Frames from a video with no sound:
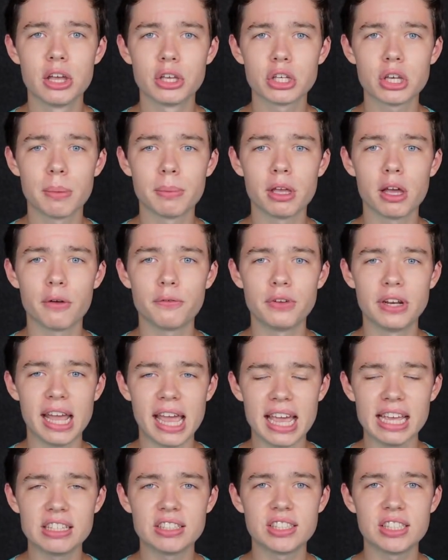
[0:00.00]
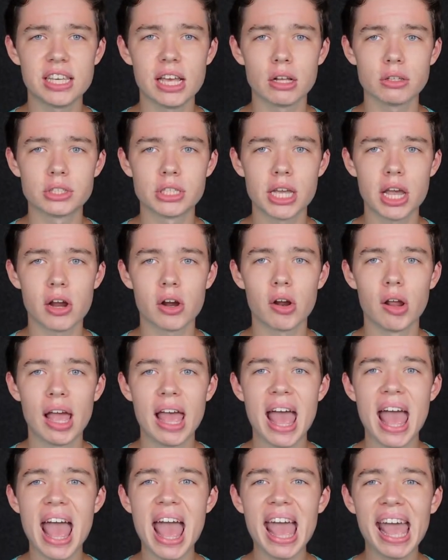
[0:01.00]
coming off an ACL tear
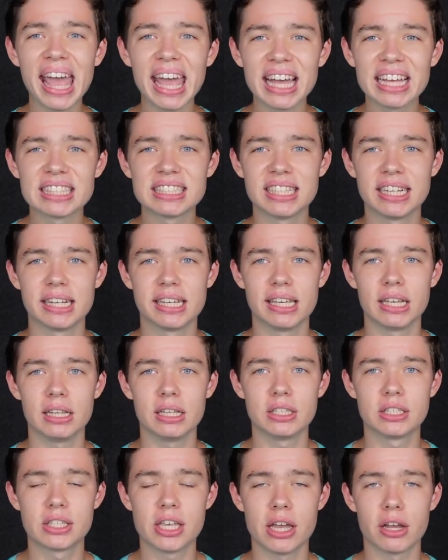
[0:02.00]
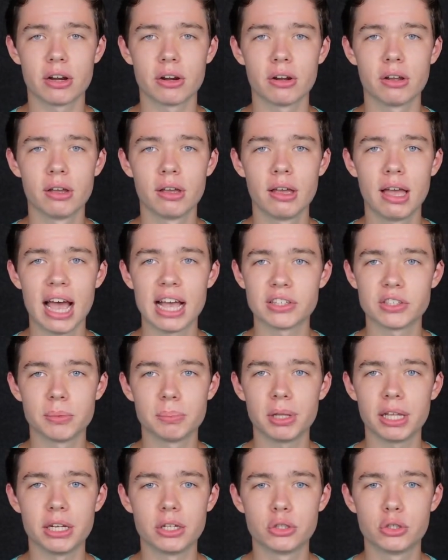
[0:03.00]
and an Achilles tear, hasn't
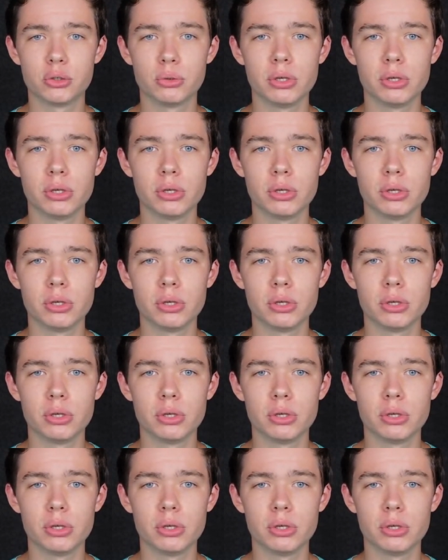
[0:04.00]
played in 2